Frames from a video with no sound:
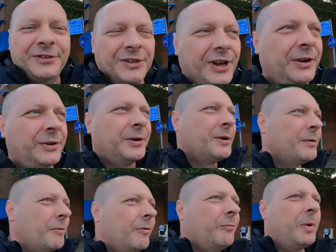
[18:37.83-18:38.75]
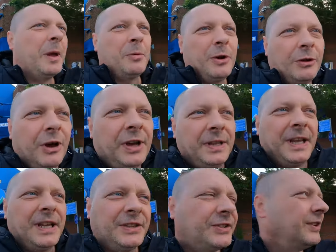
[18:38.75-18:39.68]
So people who like
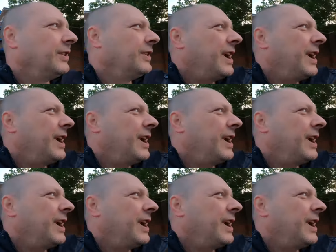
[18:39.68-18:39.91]
these